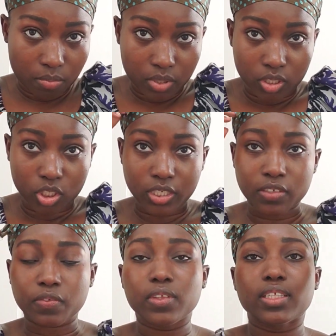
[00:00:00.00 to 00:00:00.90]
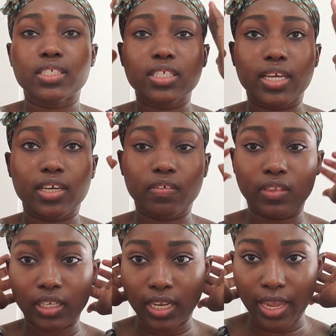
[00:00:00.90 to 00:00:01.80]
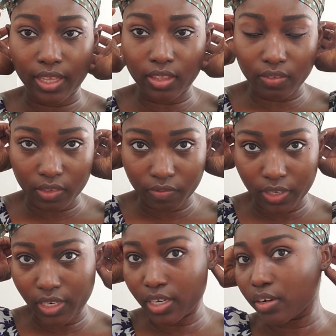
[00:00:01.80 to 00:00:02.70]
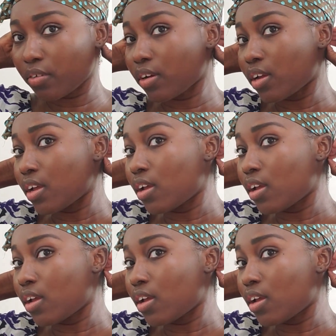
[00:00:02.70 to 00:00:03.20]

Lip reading: But just for the sake of the length of the video,